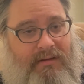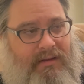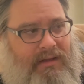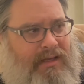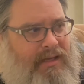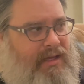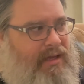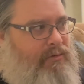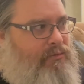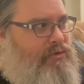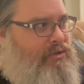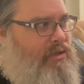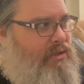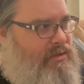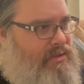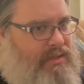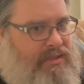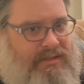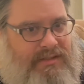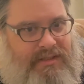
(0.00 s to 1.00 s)
Like, I was
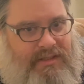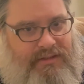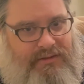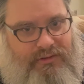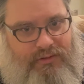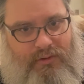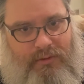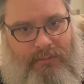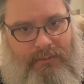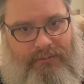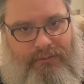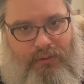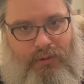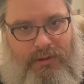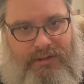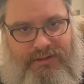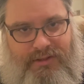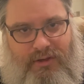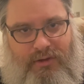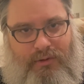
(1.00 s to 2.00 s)
just listening to it before
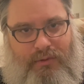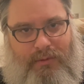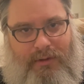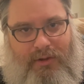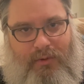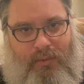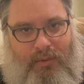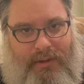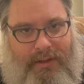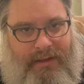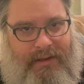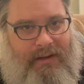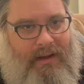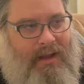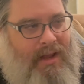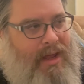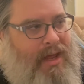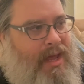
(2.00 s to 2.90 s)
I started recording.